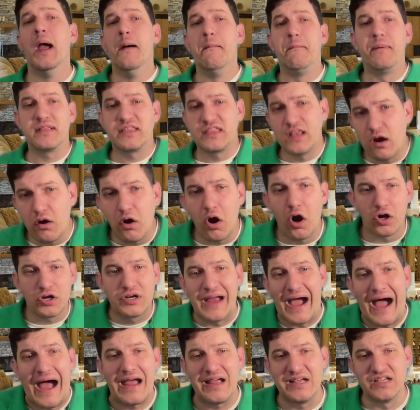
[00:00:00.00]
But there are
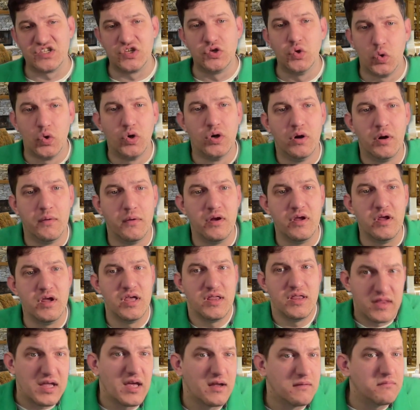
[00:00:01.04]
guys who are
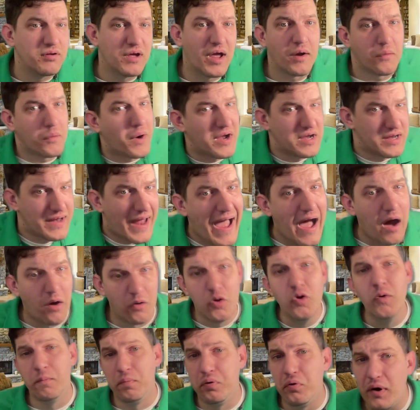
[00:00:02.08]
in the NBA right now
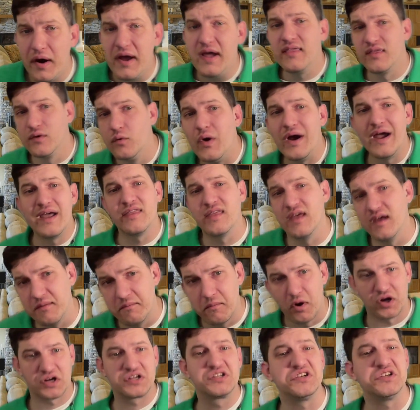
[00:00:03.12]
who play the way that
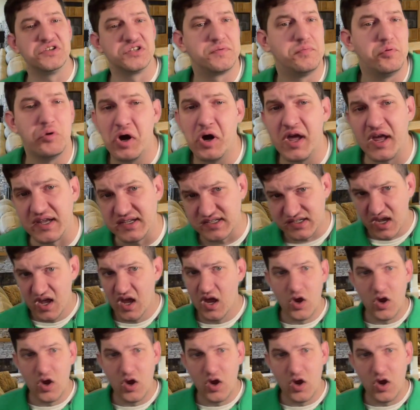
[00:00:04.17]
Mark Sears plays,